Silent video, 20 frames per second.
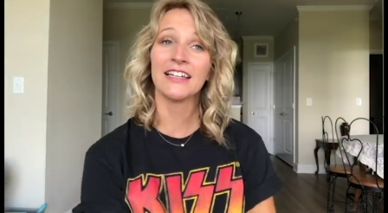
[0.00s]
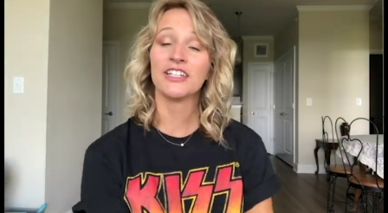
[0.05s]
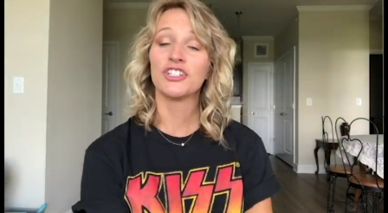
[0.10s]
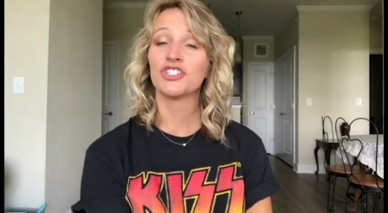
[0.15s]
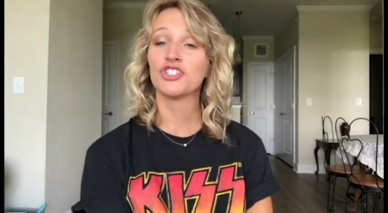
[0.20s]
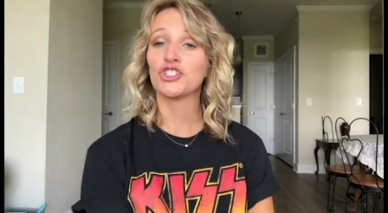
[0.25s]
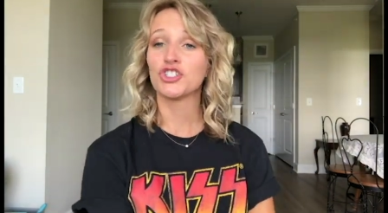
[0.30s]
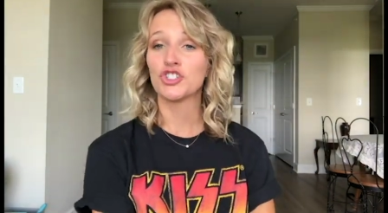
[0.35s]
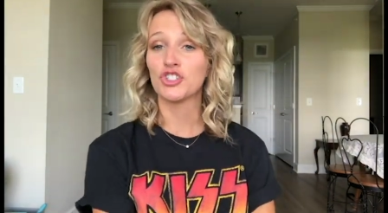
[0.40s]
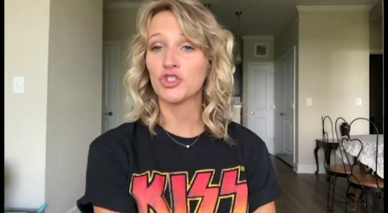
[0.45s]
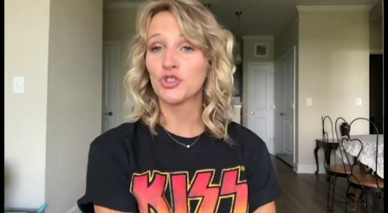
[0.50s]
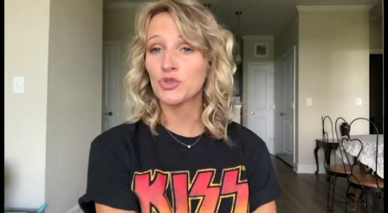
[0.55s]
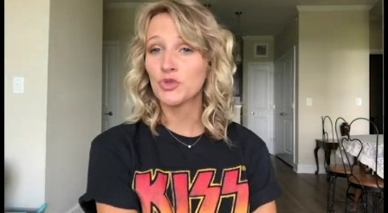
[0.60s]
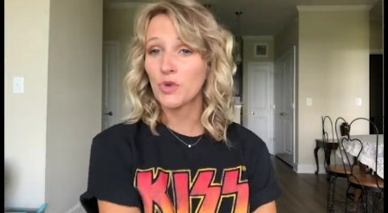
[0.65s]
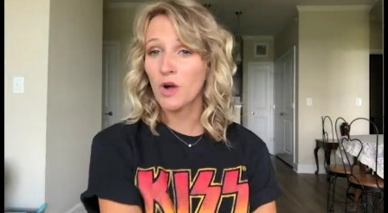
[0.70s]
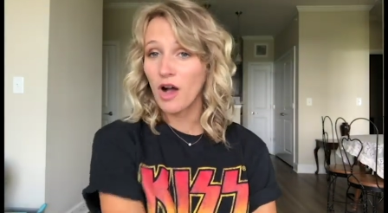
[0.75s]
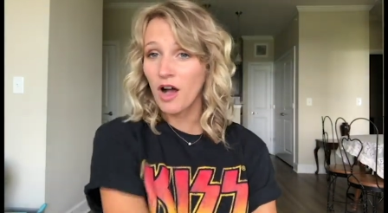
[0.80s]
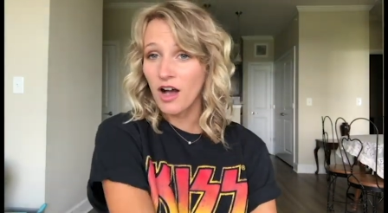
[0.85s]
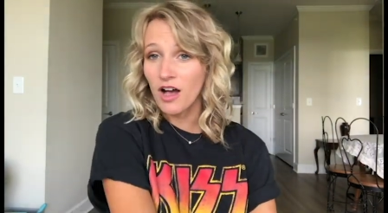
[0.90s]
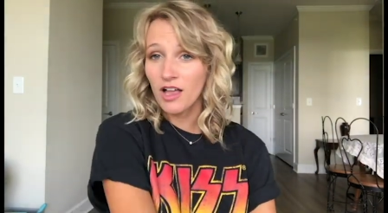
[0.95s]

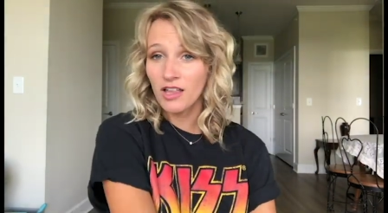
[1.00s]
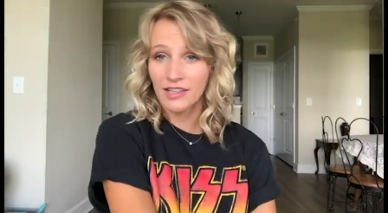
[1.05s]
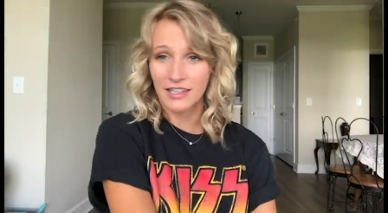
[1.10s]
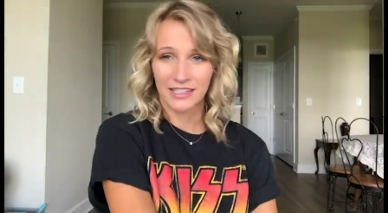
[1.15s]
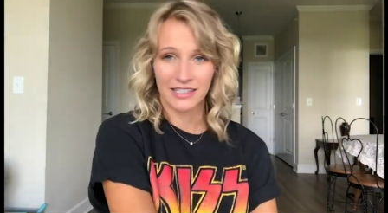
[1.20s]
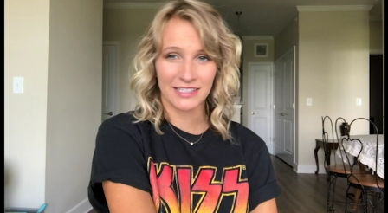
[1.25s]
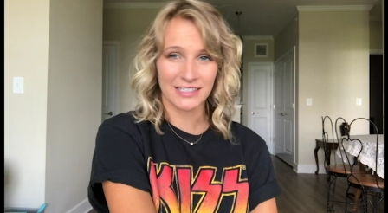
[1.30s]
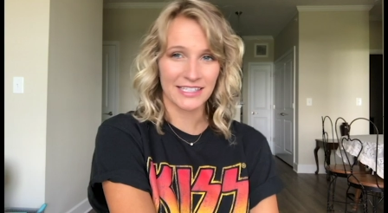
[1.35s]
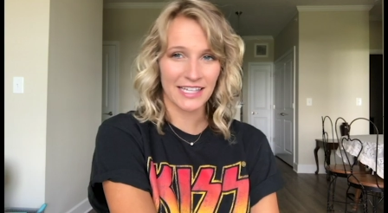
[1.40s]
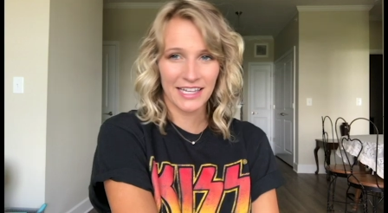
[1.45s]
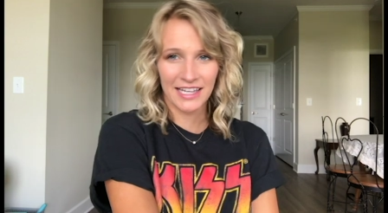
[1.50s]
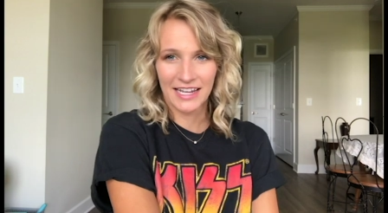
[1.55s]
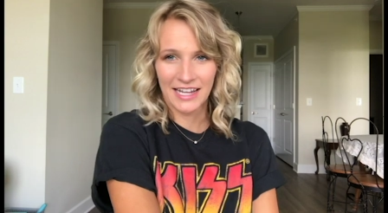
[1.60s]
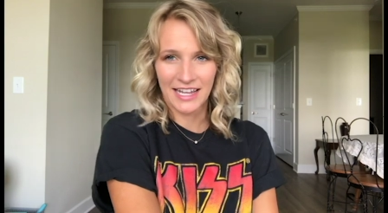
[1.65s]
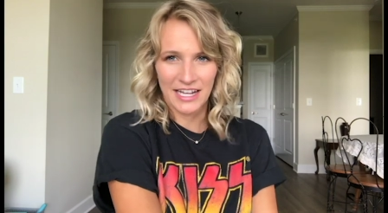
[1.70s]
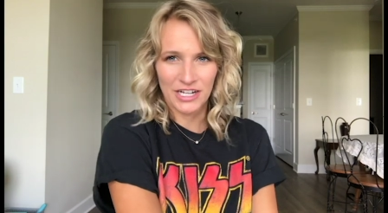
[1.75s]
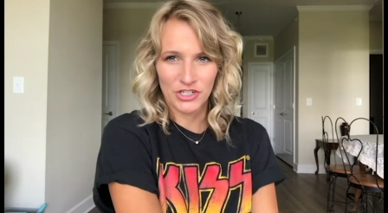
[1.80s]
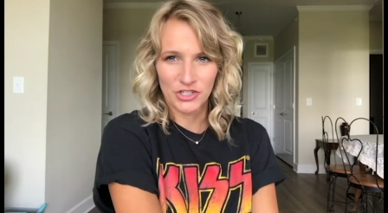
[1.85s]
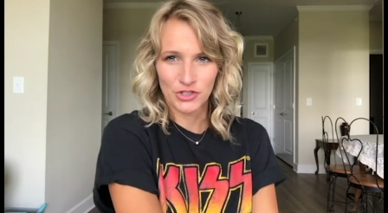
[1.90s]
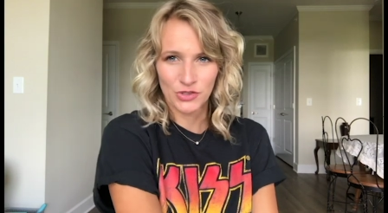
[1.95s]
shoe haul, like a
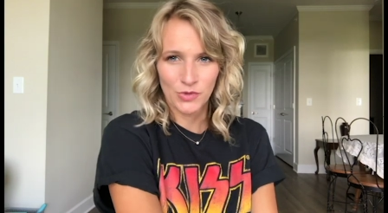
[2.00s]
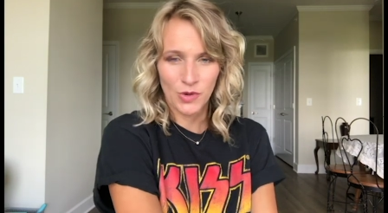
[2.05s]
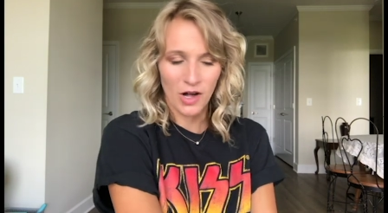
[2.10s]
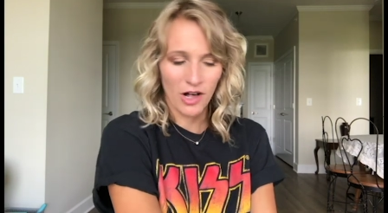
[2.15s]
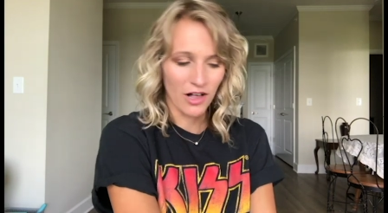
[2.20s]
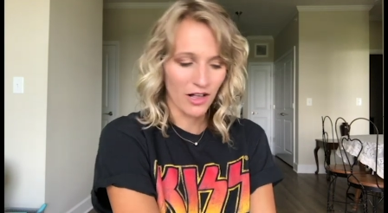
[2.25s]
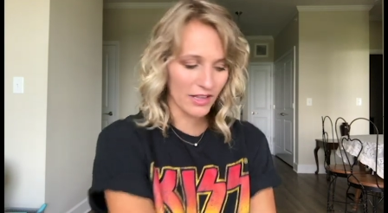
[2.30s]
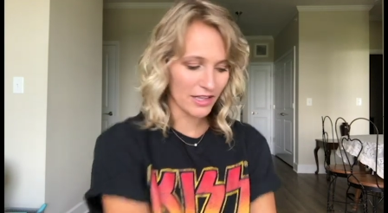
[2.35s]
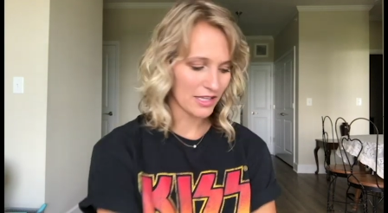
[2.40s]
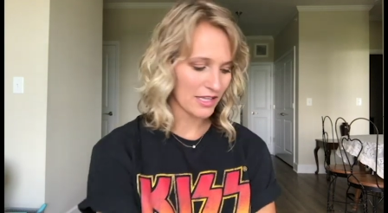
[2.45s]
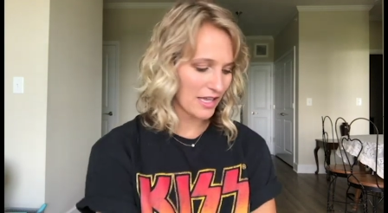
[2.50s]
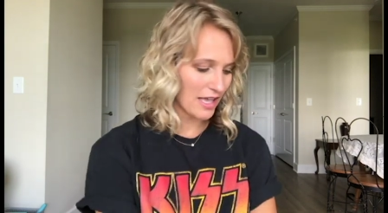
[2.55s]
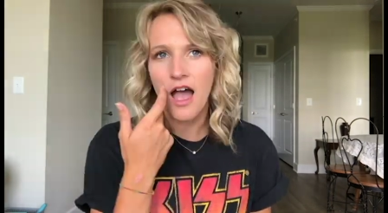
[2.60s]
secondhand shoe haul.